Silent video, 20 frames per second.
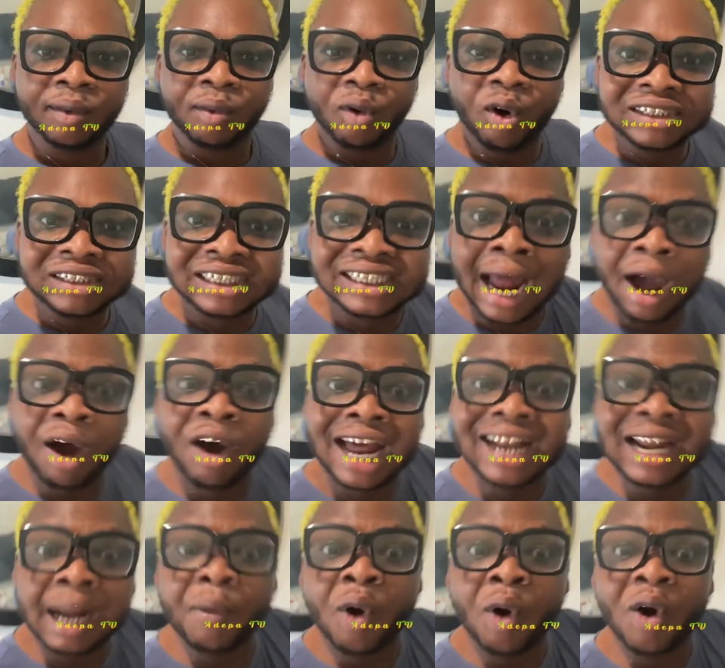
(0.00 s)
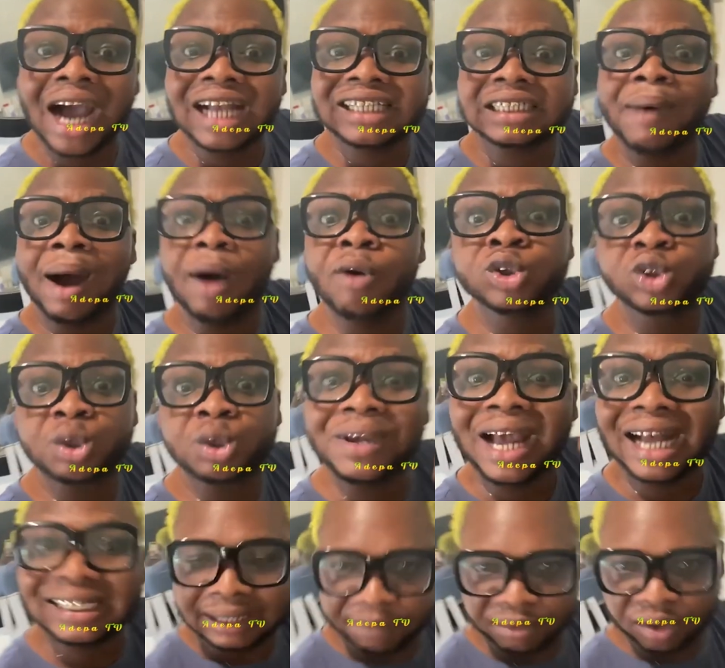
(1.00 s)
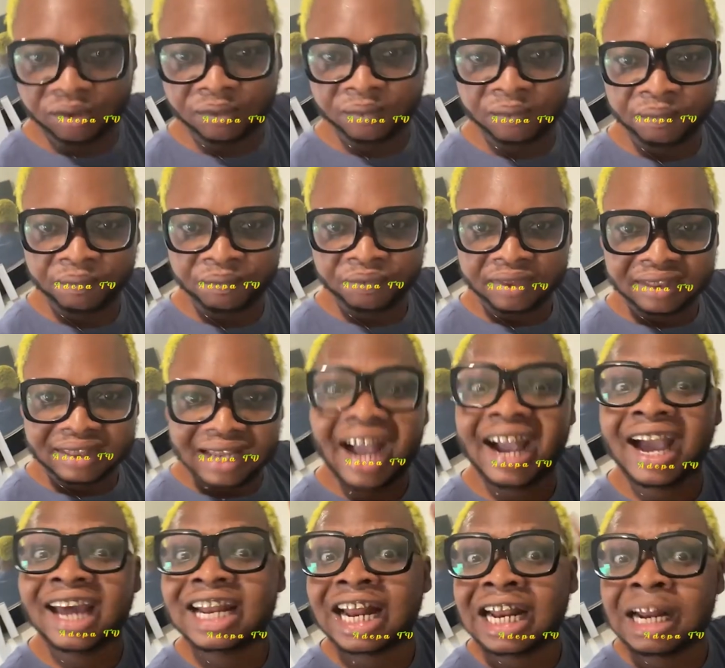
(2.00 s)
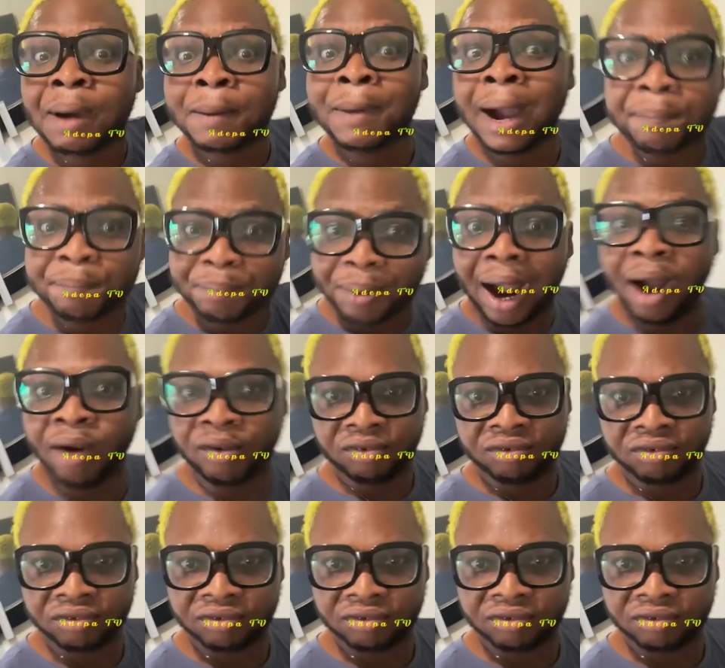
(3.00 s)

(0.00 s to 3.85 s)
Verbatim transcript: Utra on a more catcher, my own to be a seminal. Naka Nama McBrown.